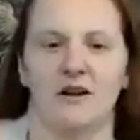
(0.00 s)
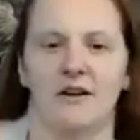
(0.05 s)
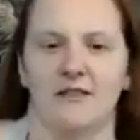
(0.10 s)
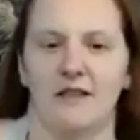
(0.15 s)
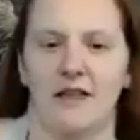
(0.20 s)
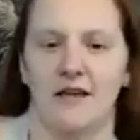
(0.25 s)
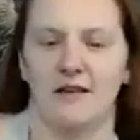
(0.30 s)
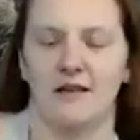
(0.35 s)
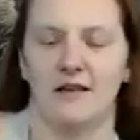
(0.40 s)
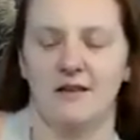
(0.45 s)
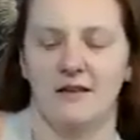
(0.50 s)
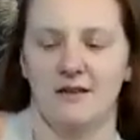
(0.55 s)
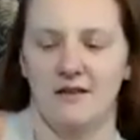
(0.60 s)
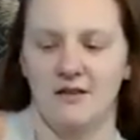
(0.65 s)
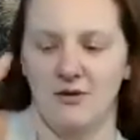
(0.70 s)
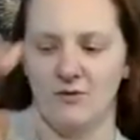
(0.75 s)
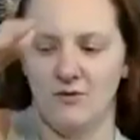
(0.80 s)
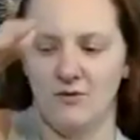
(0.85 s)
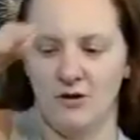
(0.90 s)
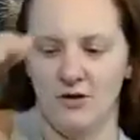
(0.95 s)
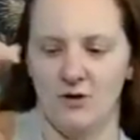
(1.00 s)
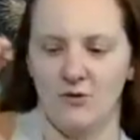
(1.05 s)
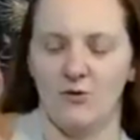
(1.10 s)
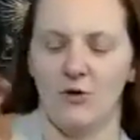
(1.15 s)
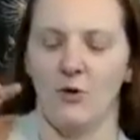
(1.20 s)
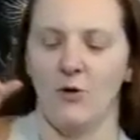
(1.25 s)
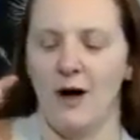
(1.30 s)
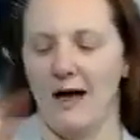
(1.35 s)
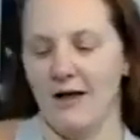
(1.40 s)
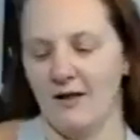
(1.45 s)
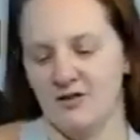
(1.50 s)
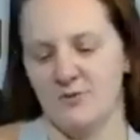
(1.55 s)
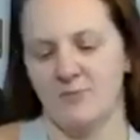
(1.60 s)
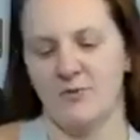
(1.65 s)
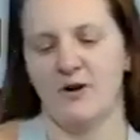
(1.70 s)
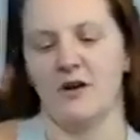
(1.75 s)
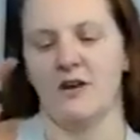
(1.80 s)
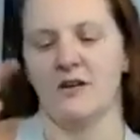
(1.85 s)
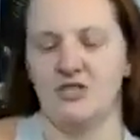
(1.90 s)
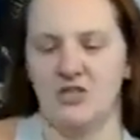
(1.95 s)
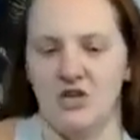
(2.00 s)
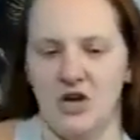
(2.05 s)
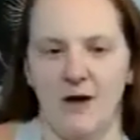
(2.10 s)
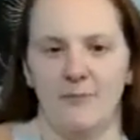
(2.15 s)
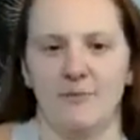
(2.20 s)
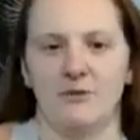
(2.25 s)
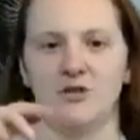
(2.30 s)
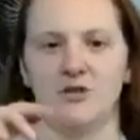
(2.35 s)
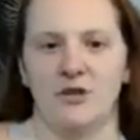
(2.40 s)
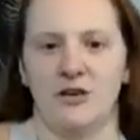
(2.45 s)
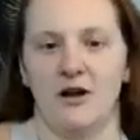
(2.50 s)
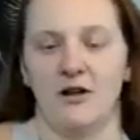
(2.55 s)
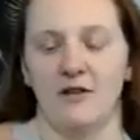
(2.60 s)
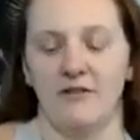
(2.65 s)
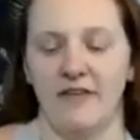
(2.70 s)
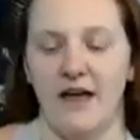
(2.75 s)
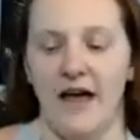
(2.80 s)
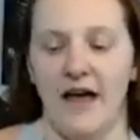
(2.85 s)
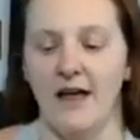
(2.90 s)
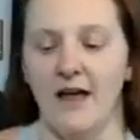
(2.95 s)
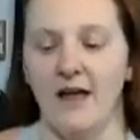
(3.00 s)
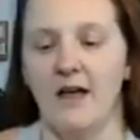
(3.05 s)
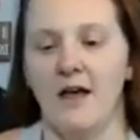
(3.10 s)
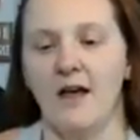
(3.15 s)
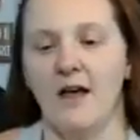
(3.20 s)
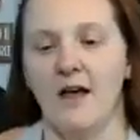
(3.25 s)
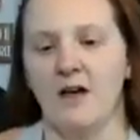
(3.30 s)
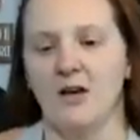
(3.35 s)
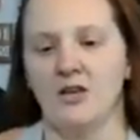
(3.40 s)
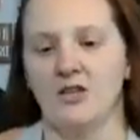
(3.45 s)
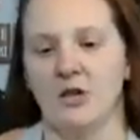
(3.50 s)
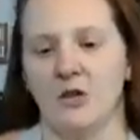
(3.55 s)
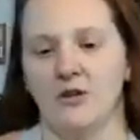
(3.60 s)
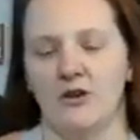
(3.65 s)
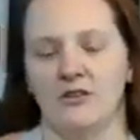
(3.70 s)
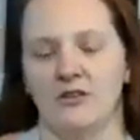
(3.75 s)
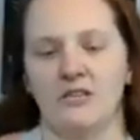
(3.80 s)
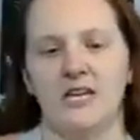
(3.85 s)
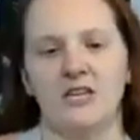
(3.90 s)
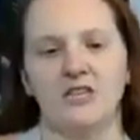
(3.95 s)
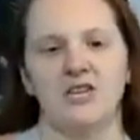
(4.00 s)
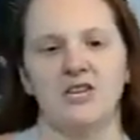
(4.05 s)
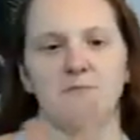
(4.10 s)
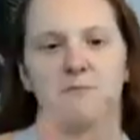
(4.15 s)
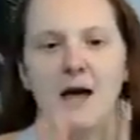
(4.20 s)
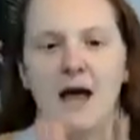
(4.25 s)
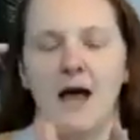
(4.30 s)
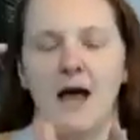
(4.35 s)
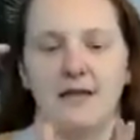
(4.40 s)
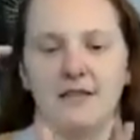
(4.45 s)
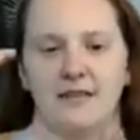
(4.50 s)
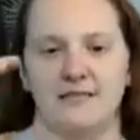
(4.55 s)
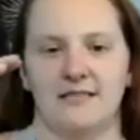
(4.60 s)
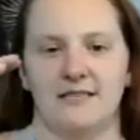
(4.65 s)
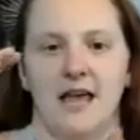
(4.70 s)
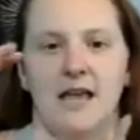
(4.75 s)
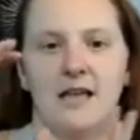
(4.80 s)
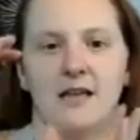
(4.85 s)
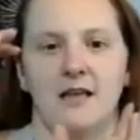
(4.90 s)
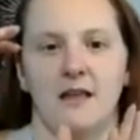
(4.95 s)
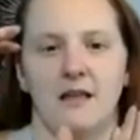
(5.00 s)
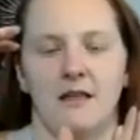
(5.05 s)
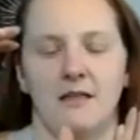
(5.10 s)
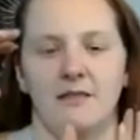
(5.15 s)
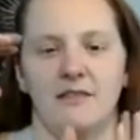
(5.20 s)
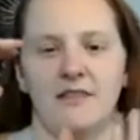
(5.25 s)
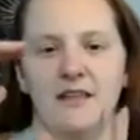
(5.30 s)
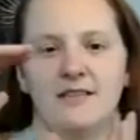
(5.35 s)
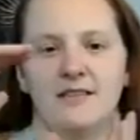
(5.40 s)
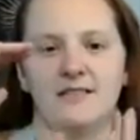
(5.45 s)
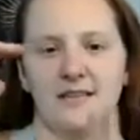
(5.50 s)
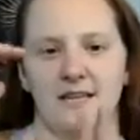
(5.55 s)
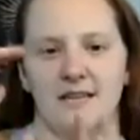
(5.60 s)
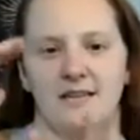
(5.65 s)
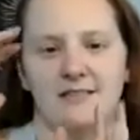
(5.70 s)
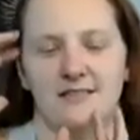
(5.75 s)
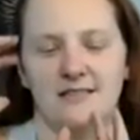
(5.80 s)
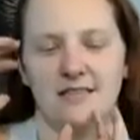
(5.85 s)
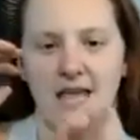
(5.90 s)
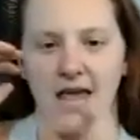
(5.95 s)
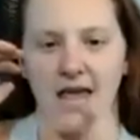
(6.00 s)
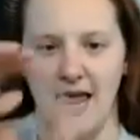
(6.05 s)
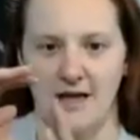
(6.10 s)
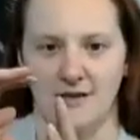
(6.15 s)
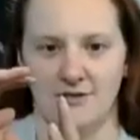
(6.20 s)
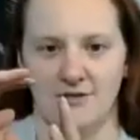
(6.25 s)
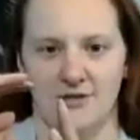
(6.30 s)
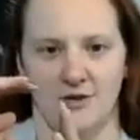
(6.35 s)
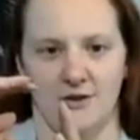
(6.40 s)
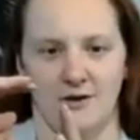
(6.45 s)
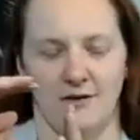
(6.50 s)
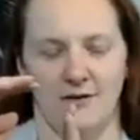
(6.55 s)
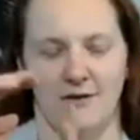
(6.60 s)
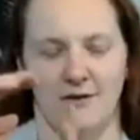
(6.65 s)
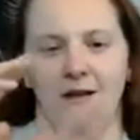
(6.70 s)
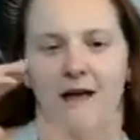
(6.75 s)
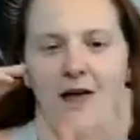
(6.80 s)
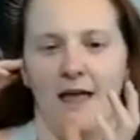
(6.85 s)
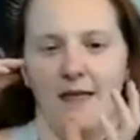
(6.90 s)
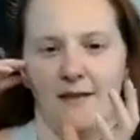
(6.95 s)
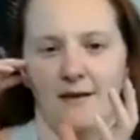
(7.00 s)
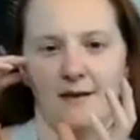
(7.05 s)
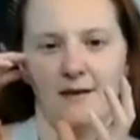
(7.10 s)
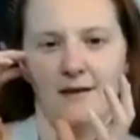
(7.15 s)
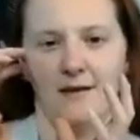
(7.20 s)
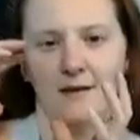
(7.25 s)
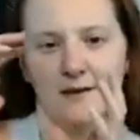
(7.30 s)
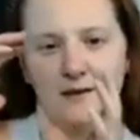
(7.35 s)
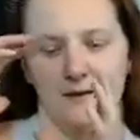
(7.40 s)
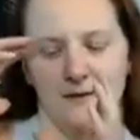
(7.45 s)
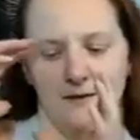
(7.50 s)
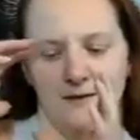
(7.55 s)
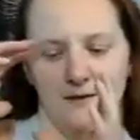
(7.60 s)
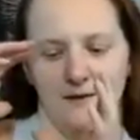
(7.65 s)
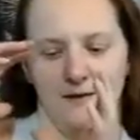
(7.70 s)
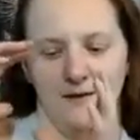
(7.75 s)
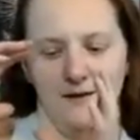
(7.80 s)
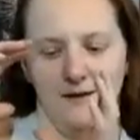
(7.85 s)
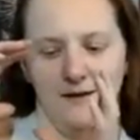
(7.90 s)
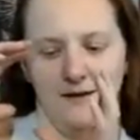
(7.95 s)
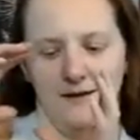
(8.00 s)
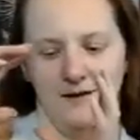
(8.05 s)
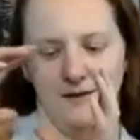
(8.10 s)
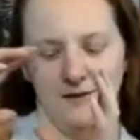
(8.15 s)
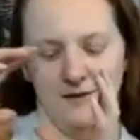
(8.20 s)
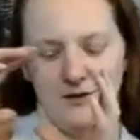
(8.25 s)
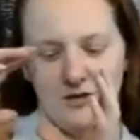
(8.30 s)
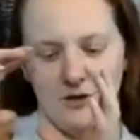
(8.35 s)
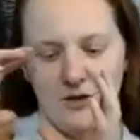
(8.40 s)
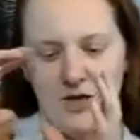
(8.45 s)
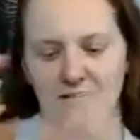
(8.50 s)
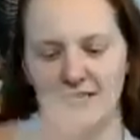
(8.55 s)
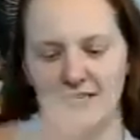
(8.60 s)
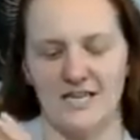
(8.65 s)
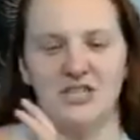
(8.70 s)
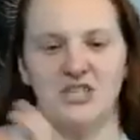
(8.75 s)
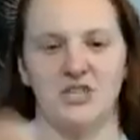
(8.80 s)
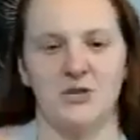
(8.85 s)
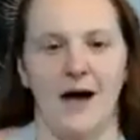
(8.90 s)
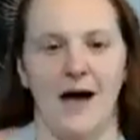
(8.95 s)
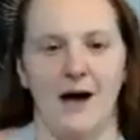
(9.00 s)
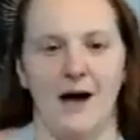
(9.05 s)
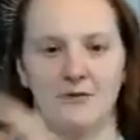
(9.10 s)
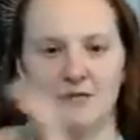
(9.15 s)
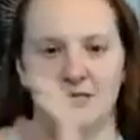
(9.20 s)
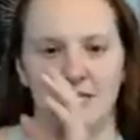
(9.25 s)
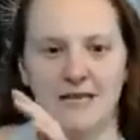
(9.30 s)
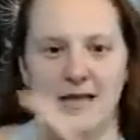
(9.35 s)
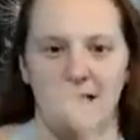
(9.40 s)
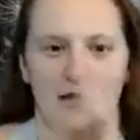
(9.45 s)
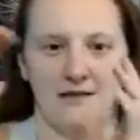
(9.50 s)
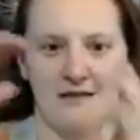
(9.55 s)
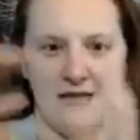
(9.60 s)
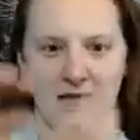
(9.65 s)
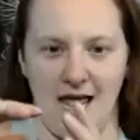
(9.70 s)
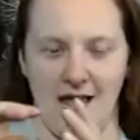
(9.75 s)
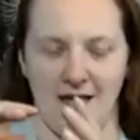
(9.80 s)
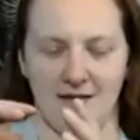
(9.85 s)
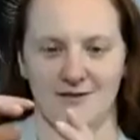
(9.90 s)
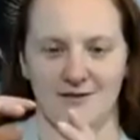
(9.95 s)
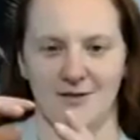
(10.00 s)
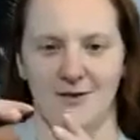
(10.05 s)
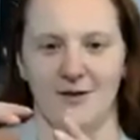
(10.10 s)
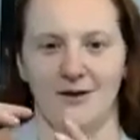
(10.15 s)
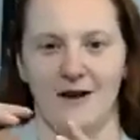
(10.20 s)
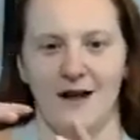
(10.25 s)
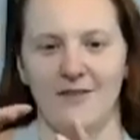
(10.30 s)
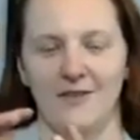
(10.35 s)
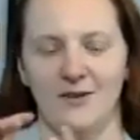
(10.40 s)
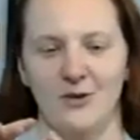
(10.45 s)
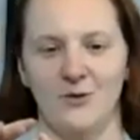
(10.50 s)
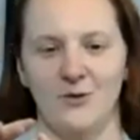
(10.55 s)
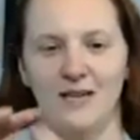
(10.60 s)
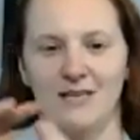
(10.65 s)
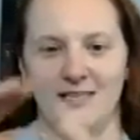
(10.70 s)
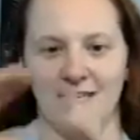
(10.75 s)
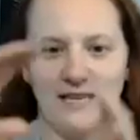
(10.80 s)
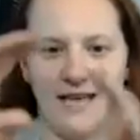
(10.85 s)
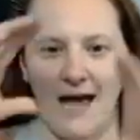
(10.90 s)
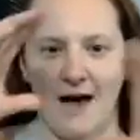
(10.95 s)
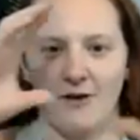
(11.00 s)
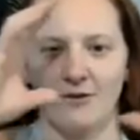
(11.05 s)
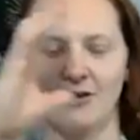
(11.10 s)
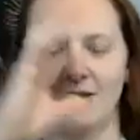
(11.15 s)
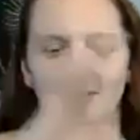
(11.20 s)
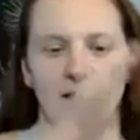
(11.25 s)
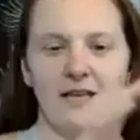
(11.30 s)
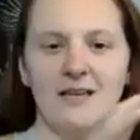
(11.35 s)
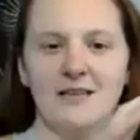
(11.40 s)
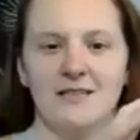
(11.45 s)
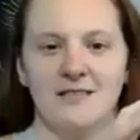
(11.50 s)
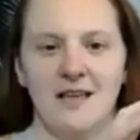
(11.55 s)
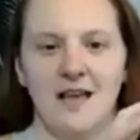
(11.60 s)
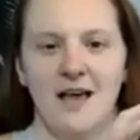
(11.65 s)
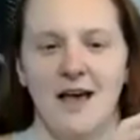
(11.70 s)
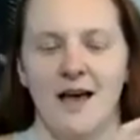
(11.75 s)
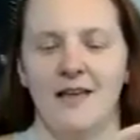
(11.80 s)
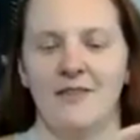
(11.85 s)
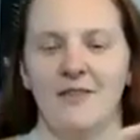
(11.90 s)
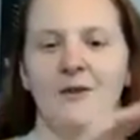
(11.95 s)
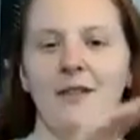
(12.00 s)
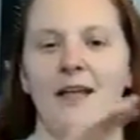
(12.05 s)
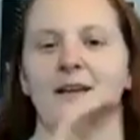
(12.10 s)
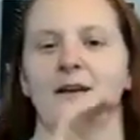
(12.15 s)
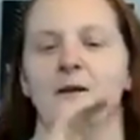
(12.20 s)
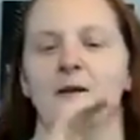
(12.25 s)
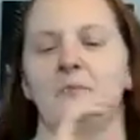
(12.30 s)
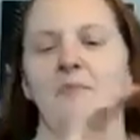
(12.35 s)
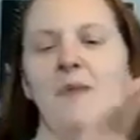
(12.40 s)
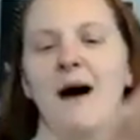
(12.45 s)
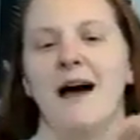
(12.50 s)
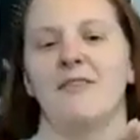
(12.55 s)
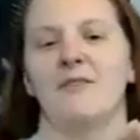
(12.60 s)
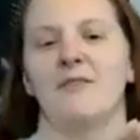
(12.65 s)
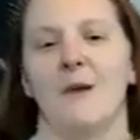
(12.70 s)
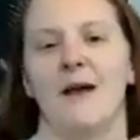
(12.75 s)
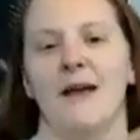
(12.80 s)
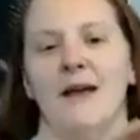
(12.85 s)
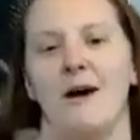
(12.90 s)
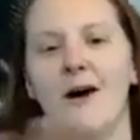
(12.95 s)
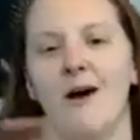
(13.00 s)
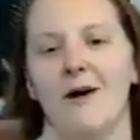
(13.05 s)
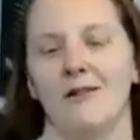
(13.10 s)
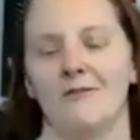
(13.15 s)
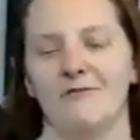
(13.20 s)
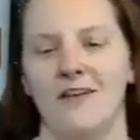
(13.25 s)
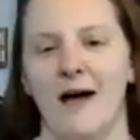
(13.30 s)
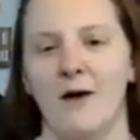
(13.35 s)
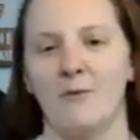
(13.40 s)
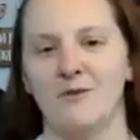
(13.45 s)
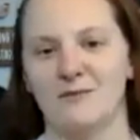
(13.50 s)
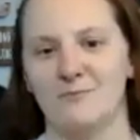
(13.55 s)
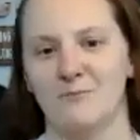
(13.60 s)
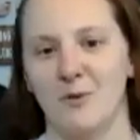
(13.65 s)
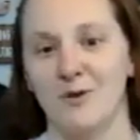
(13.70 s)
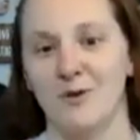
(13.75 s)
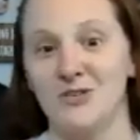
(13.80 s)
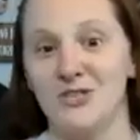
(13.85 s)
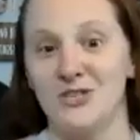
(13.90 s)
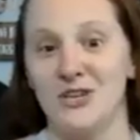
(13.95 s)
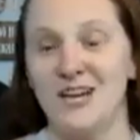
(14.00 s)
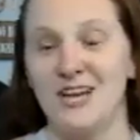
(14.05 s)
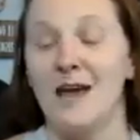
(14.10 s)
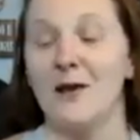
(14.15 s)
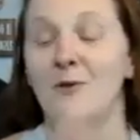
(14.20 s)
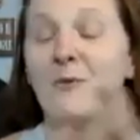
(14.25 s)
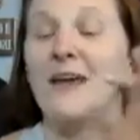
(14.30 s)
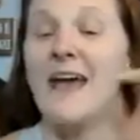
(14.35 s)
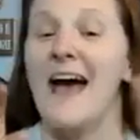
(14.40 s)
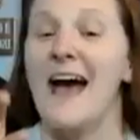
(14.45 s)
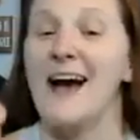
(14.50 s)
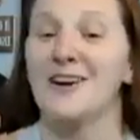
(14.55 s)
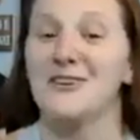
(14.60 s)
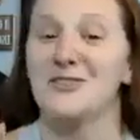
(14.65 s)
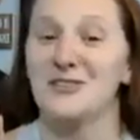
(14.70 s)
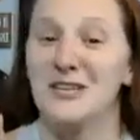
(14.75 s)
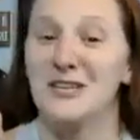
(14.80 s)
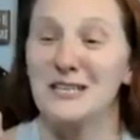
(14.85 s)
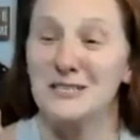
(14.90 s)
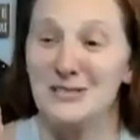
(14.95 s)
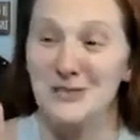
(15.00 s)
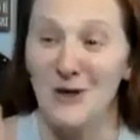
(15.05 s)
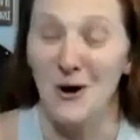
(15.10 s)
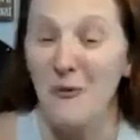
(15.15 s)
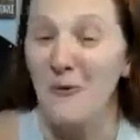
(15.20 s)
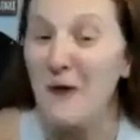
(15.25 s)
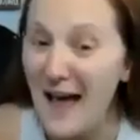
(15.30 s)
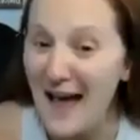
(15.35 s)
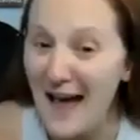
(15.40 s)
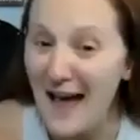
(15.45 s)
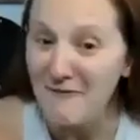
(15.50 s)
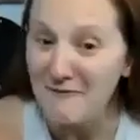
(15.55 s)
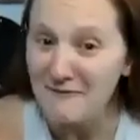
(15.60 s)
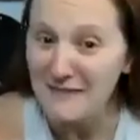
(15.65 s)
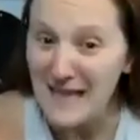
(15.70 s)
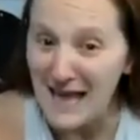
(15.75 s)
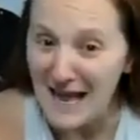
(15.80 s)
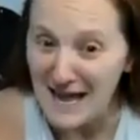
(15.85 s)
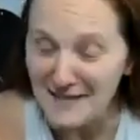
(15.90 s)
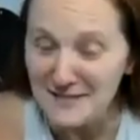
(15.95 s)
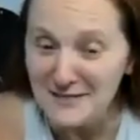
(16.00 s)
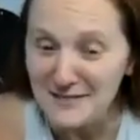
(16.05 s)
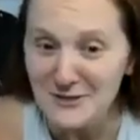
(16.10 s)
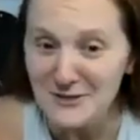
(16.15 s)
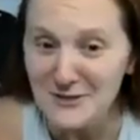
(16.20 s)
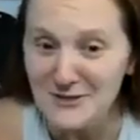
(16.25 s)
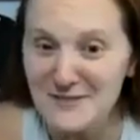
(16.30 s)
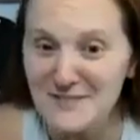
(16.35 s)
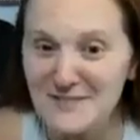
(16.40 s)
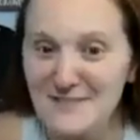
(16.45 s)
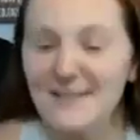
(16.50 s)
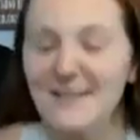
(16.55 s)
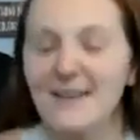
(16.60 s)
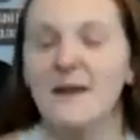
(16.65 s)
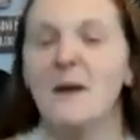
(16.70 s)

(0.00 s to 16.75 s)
and like you go algebra and geometry and all of that, so they're teaching math is like, this is the answer, and they teach you how to get the answer. And then you get to calculus and they're like, by the way, all of that was bullshit and we actually don't have the answers.